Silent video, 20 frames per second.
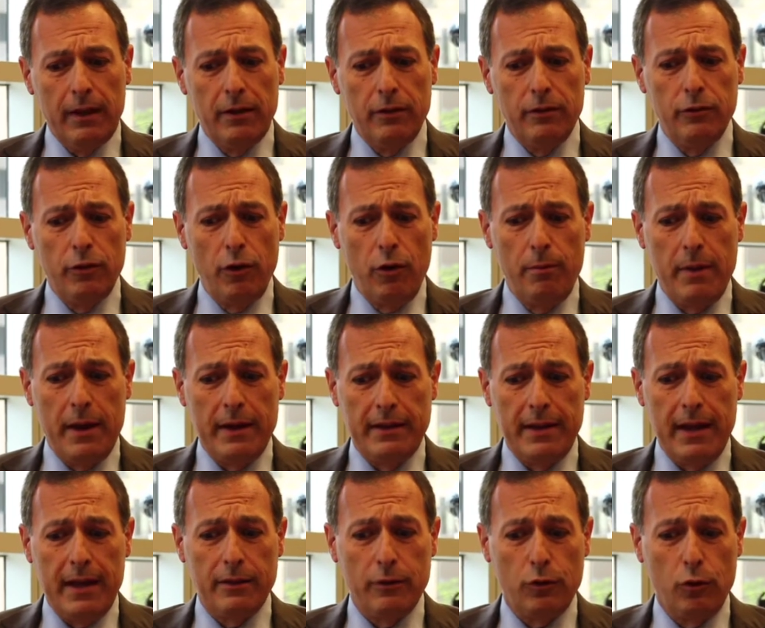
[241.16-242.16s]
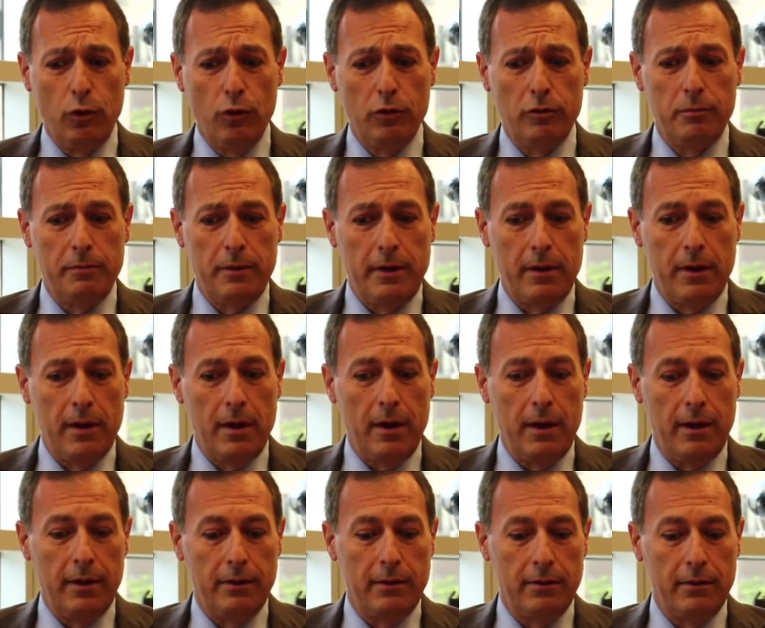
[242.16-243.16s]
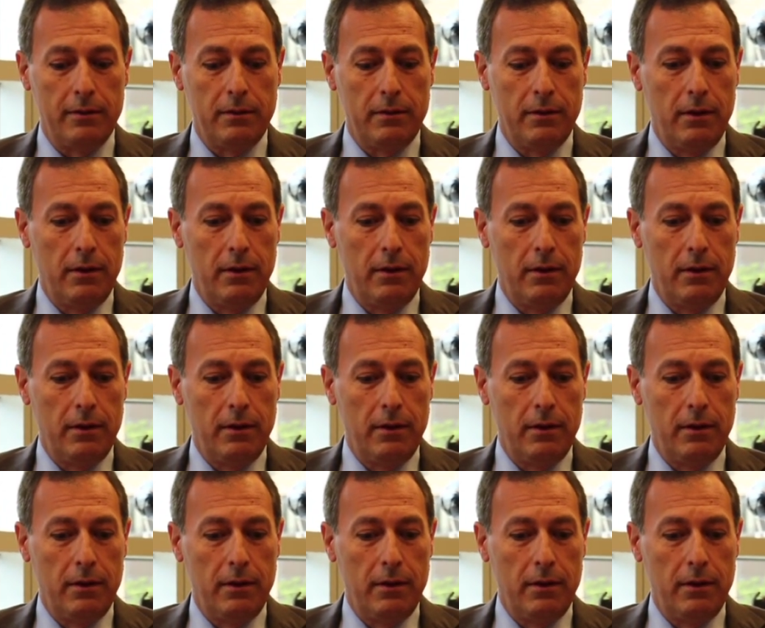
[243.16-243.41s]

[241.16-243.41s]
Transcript: So my dad called me and